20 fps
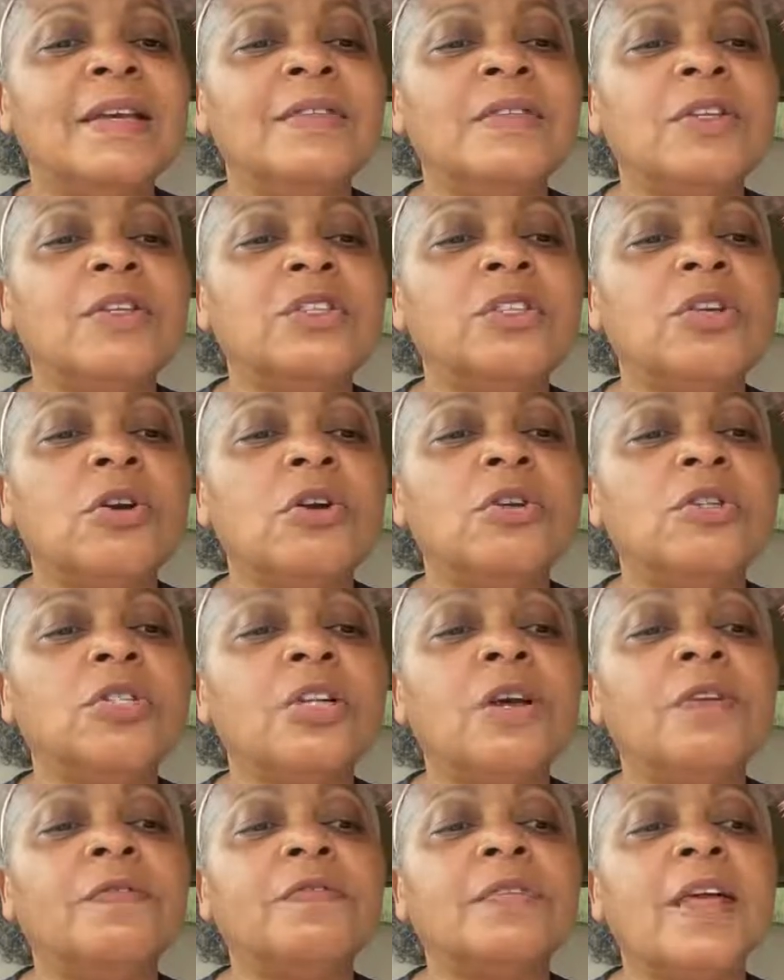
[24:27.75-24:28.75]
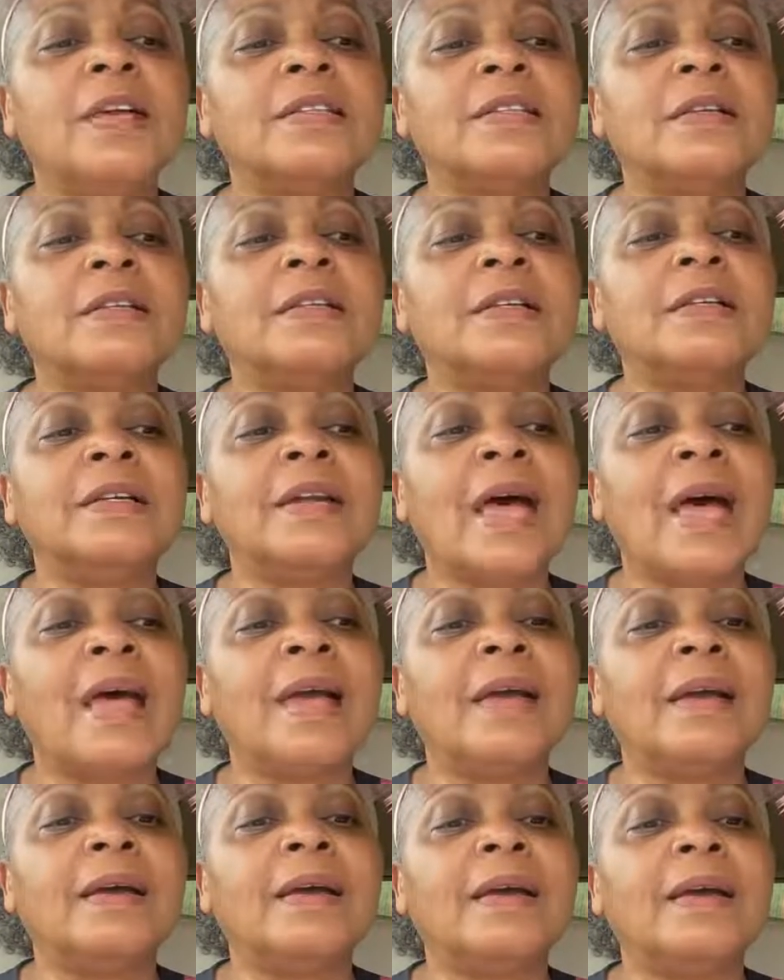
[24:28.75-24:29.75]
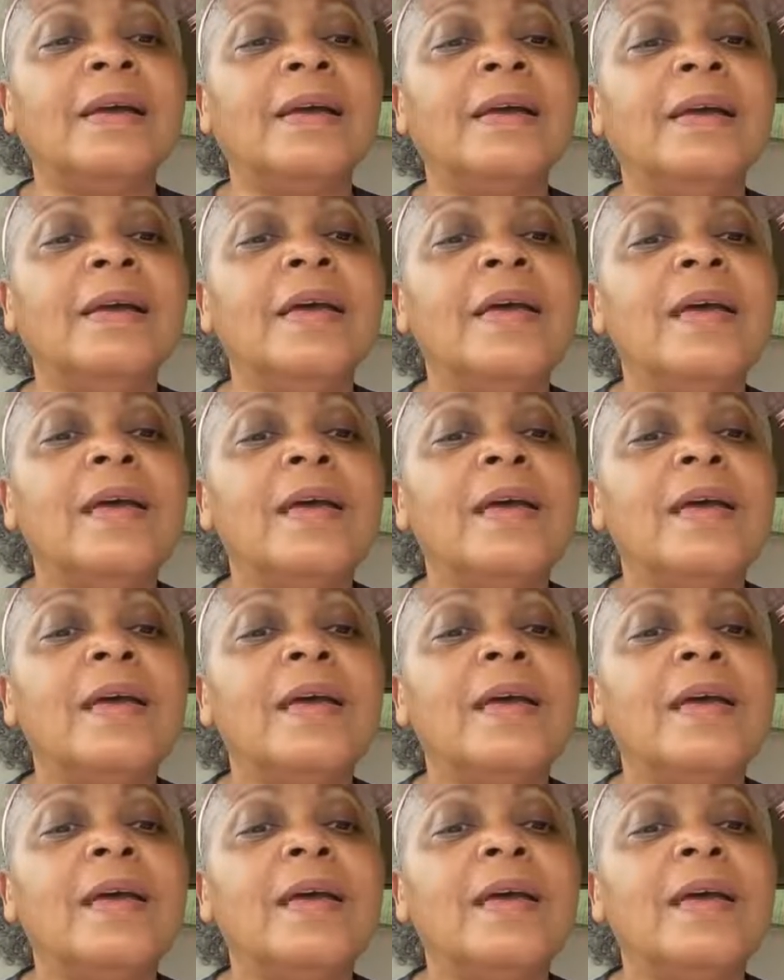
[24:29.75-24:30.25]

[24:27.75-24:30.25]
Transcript: in the church of Thessalonica